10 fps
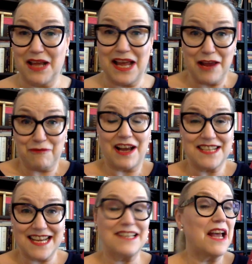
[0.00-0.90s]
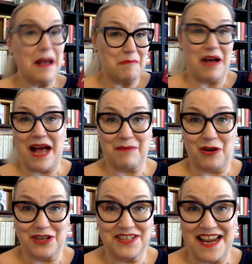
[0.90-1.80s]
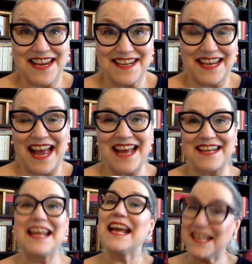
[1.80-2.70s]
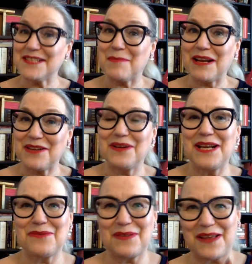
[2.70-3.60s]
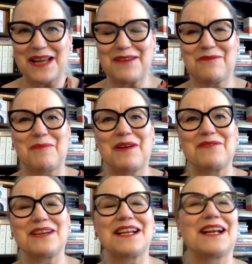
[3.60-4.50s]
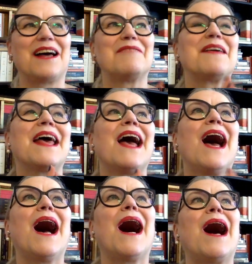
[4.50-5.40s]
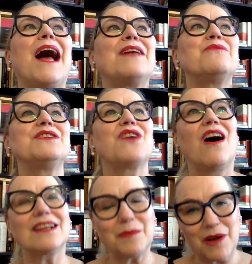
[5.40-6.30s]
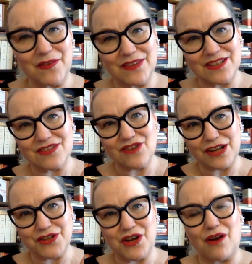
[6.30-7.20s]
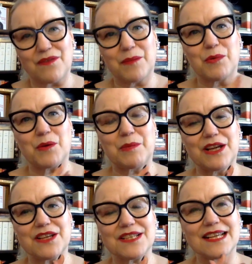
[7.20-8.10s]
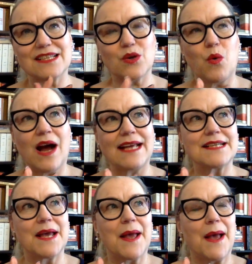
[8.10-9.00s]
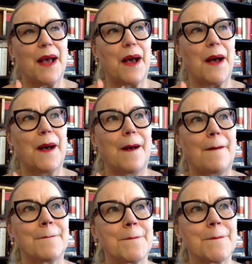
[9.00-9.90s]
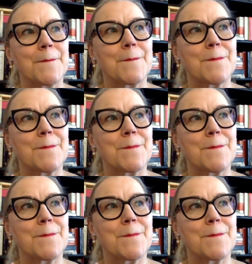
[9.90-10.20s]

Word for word: if I did, I'm going to say it again. It's a buddy read with Heidi from my reading life. Uh, and we talked about the structure of the book because it's quite um,